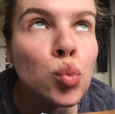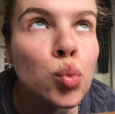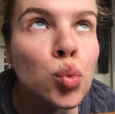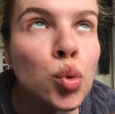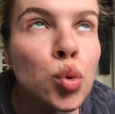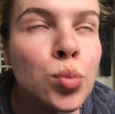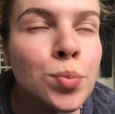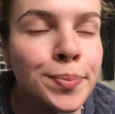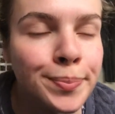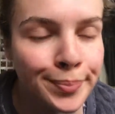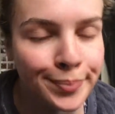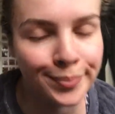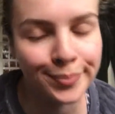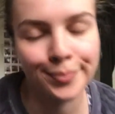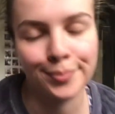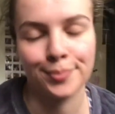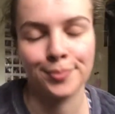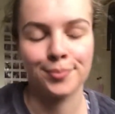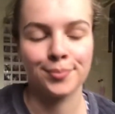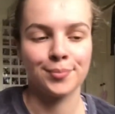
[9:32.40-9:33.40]

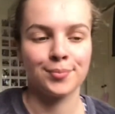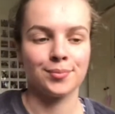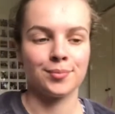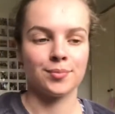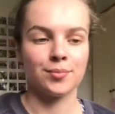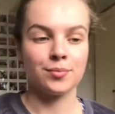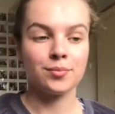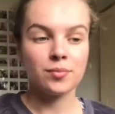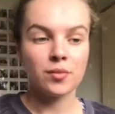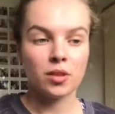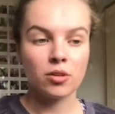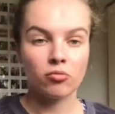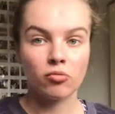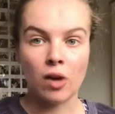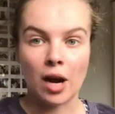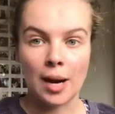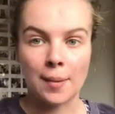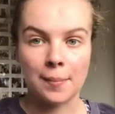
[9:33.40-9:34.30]
Right,